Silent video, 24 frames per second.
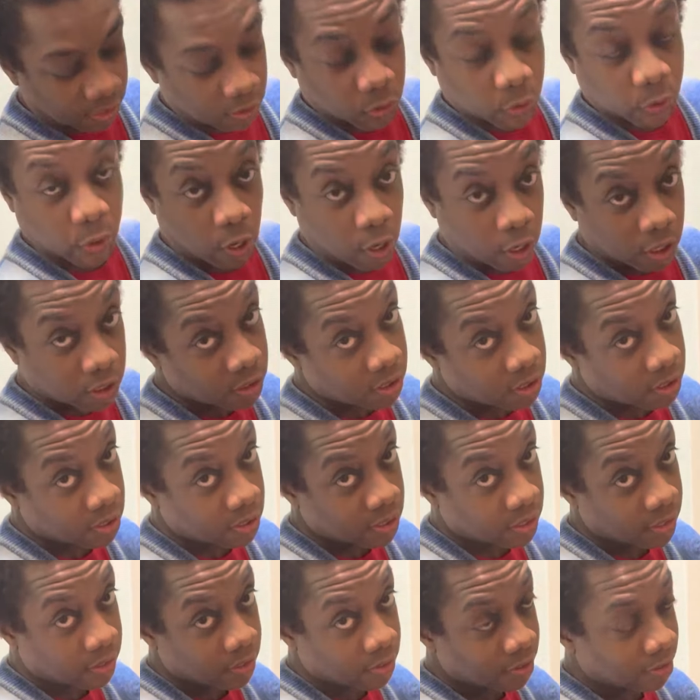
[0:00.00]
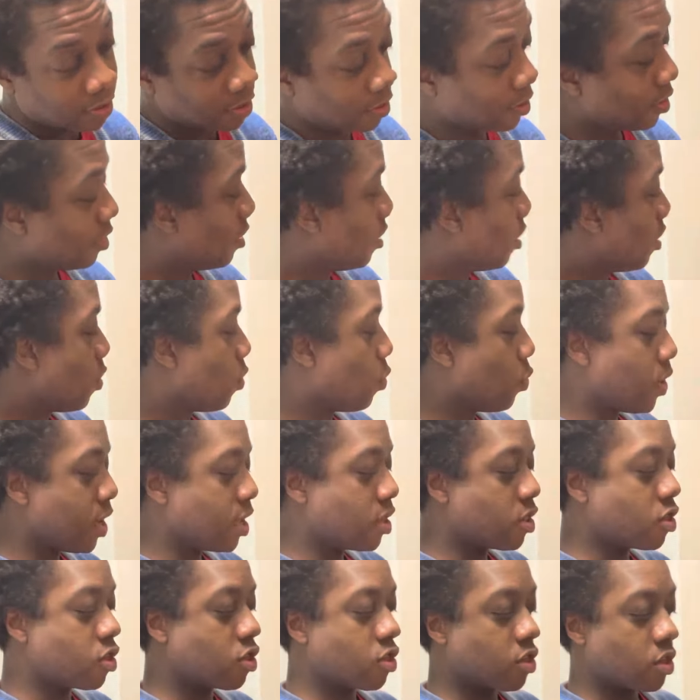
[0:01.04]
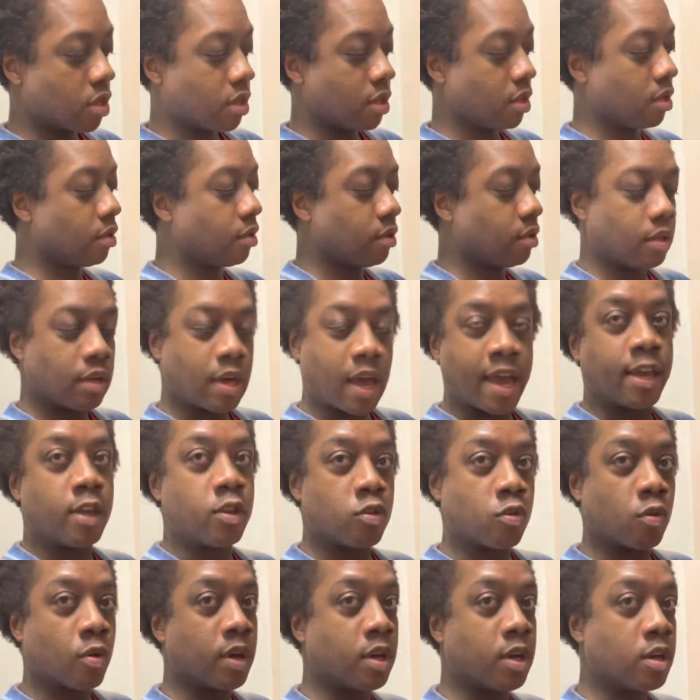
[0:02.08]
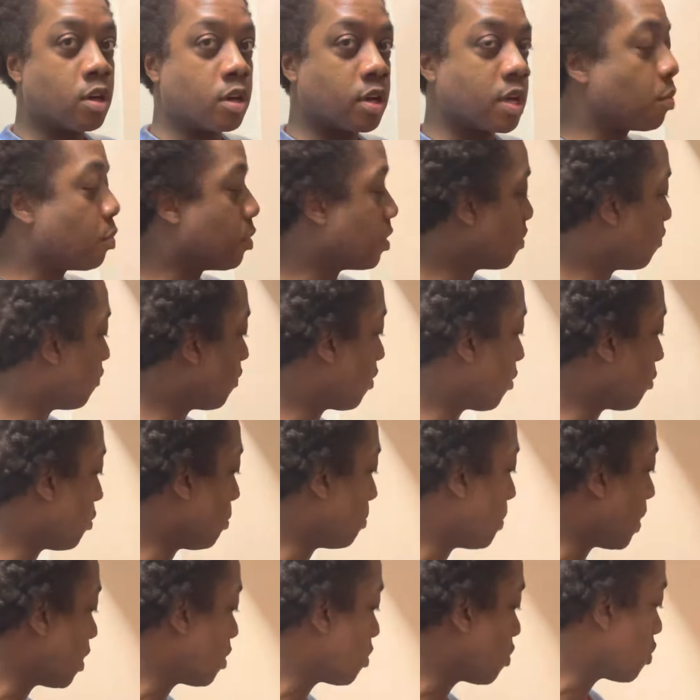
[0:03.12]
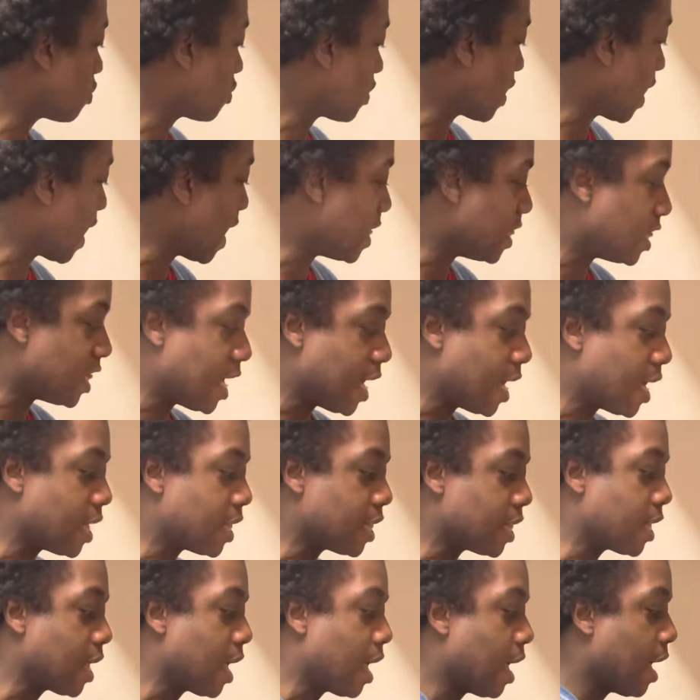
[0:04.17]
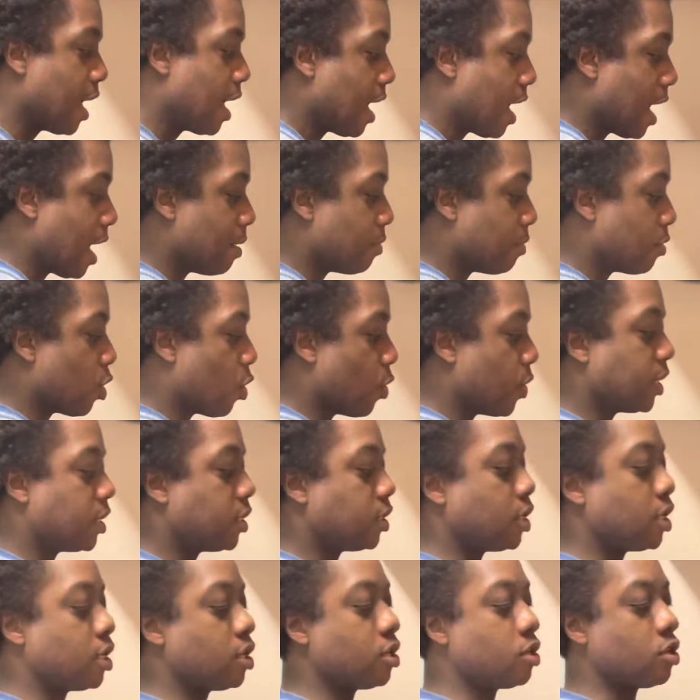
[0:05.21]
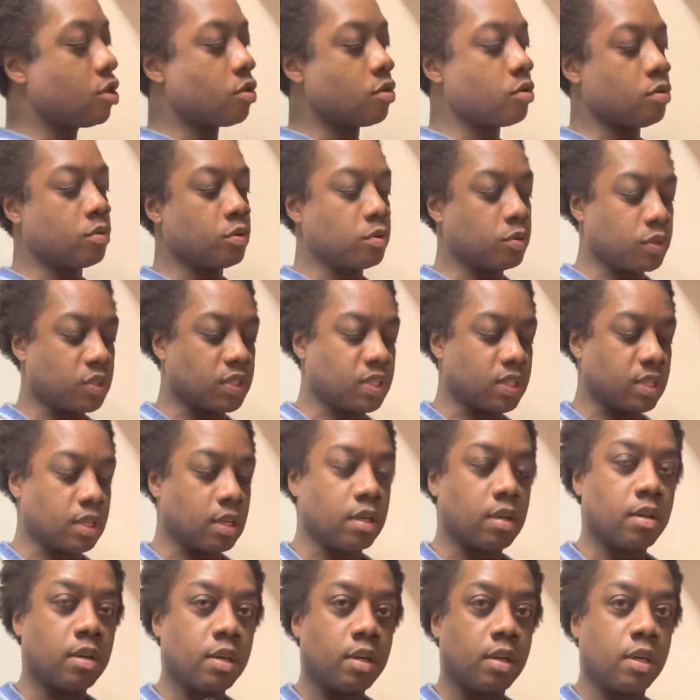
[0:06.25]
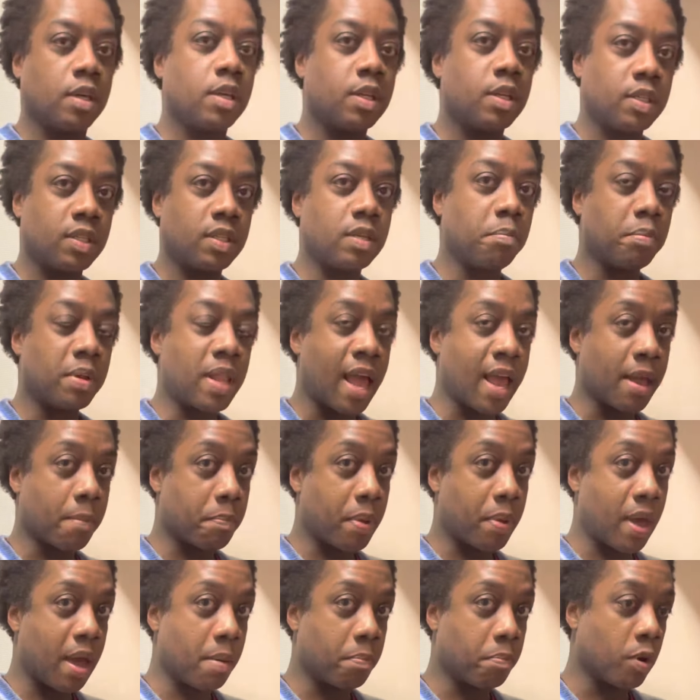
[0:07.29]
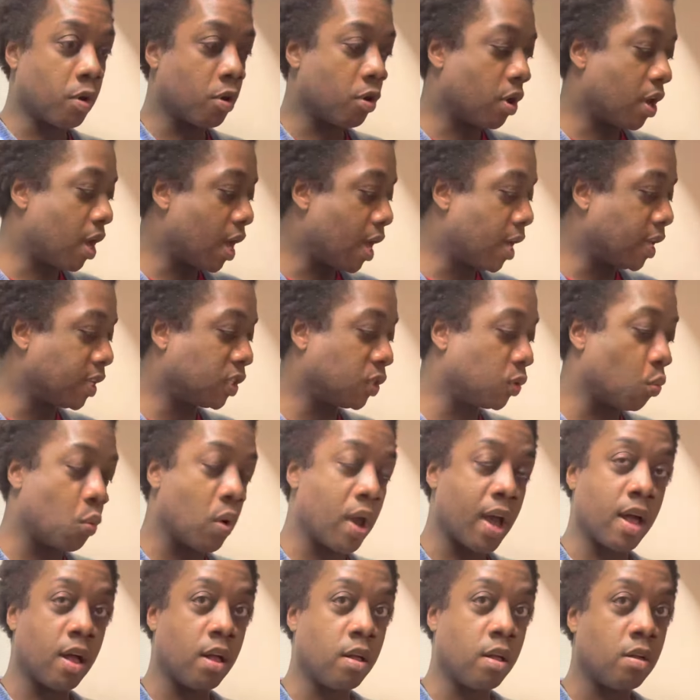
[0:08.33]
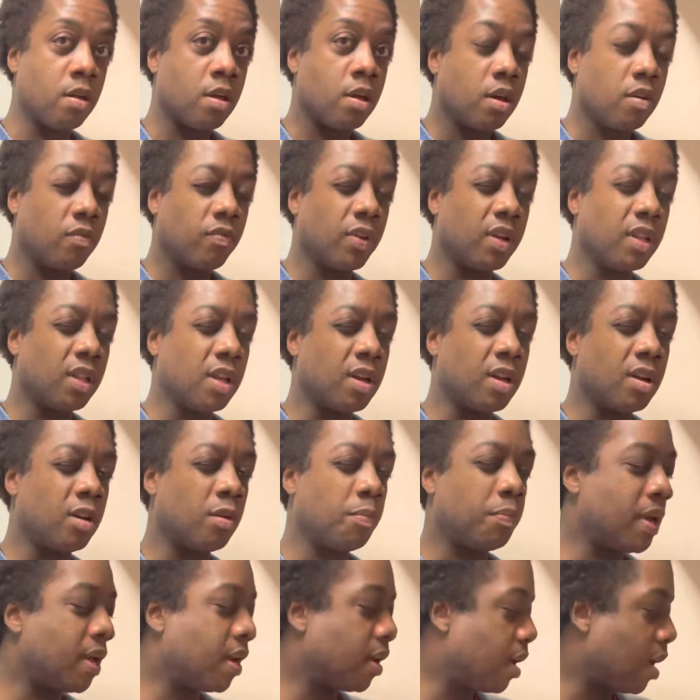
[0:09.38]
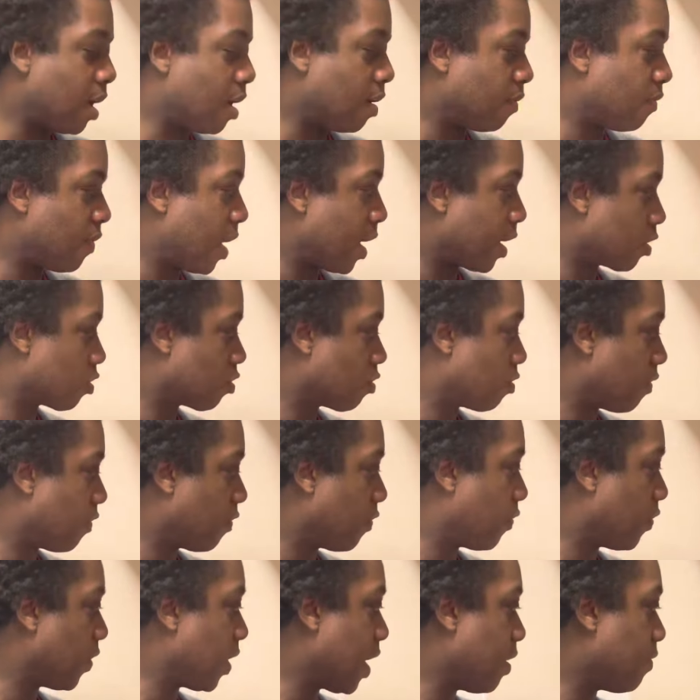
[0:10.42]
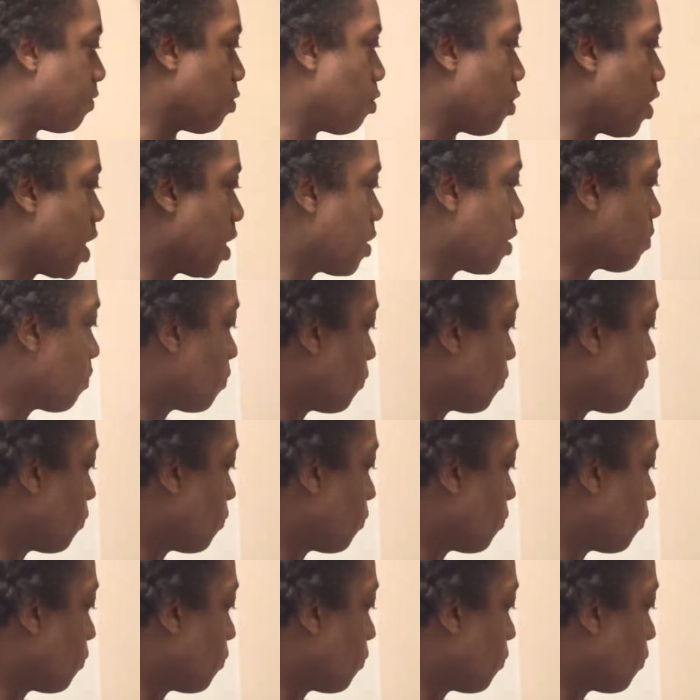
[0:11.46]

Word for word: salt, which I enjoy cooking with very much. And then I'm going to use some black pepper as well for a little bit of extra flavoring.